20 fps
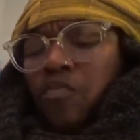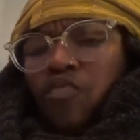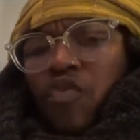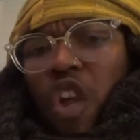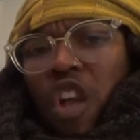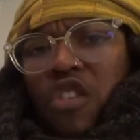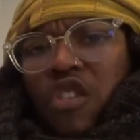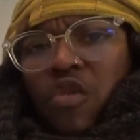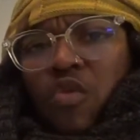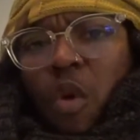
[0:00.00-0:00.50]

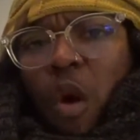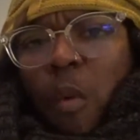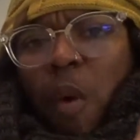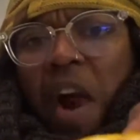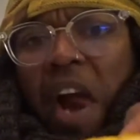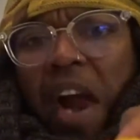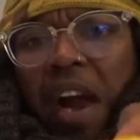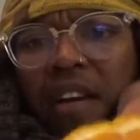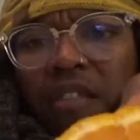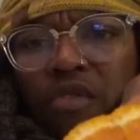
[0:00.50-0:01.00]
This is what
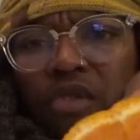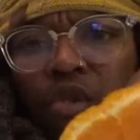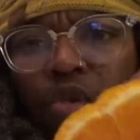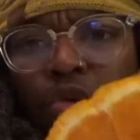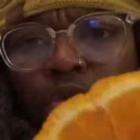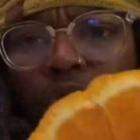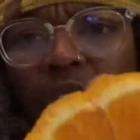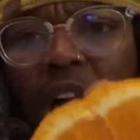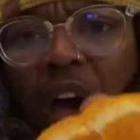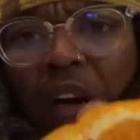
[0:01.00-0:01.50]
we have.
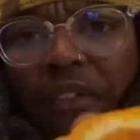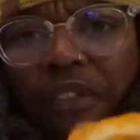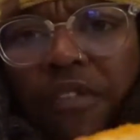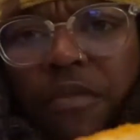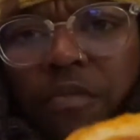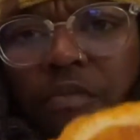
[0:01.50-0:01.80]
Two left.